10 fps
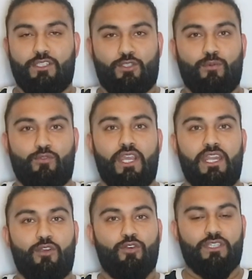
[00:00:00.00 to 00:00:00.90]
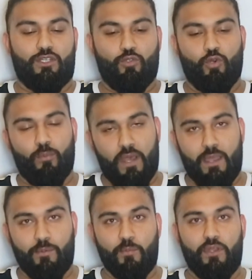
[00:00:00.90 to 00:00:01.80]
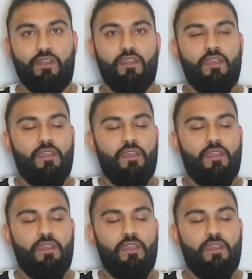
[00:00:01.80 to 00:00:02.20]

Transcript: I stopped training because I tore my abdomen,